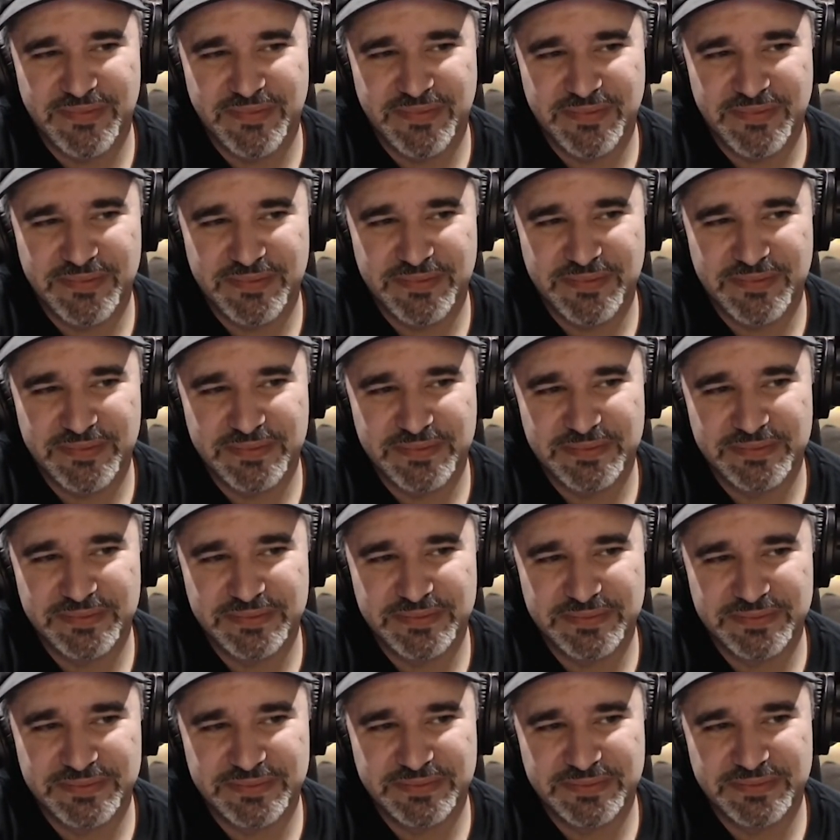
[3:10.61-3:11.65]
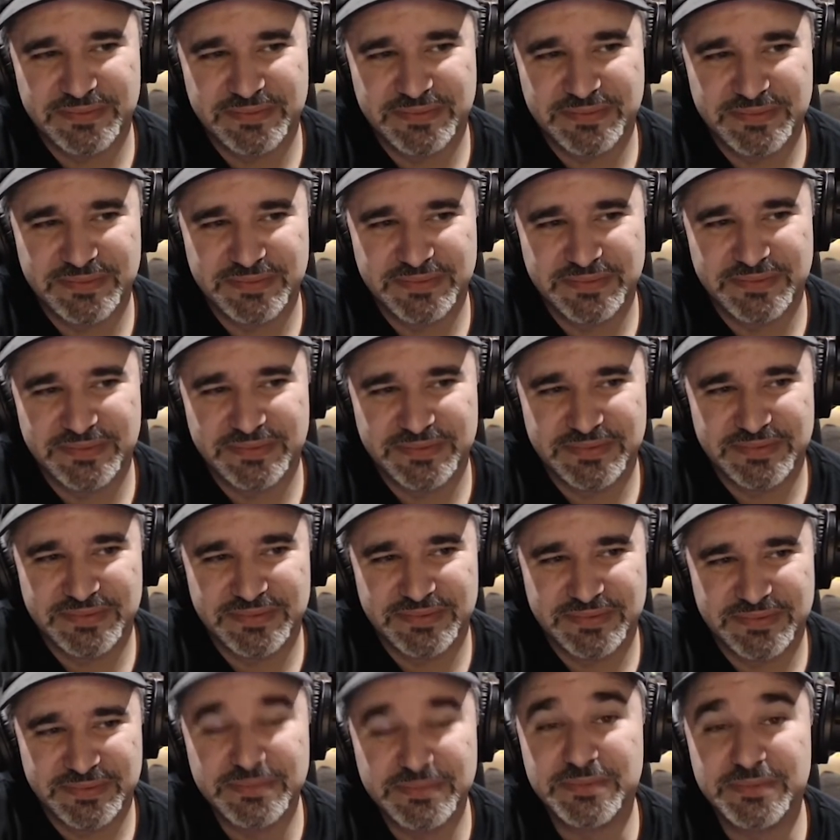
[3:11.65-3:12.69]

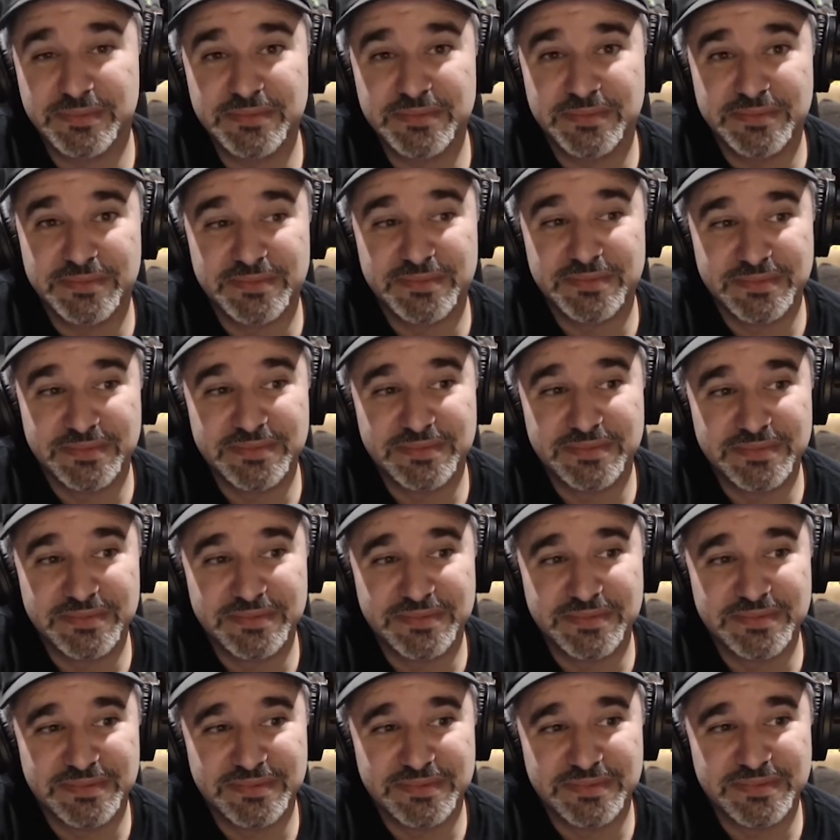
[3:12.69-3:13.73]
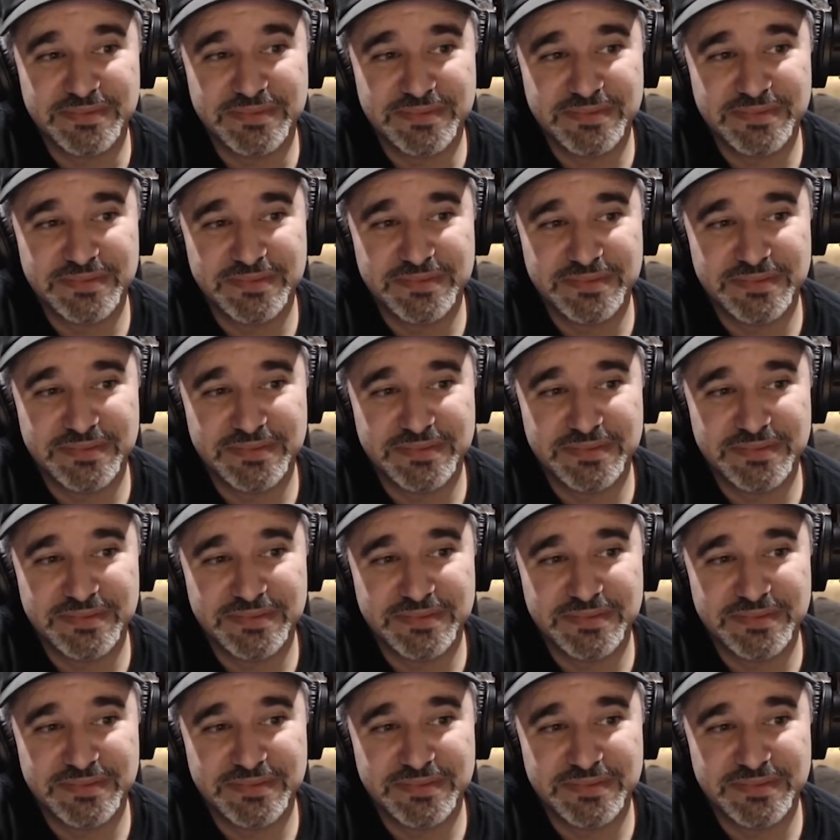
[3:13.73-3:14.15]
This person isn't speaking.